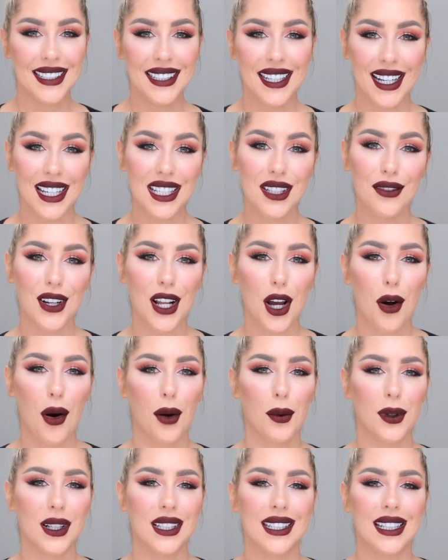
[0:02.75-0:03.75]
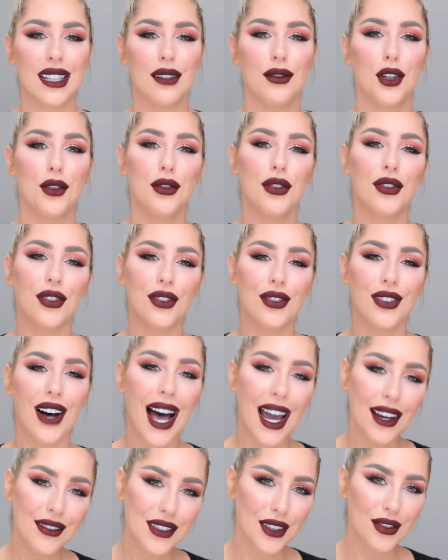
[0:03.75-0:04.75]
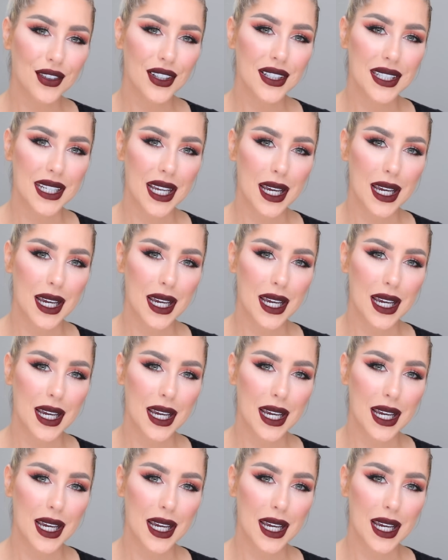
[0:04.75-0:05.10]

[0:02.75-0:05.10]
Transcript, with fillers: In today's video, I wanted to give you five different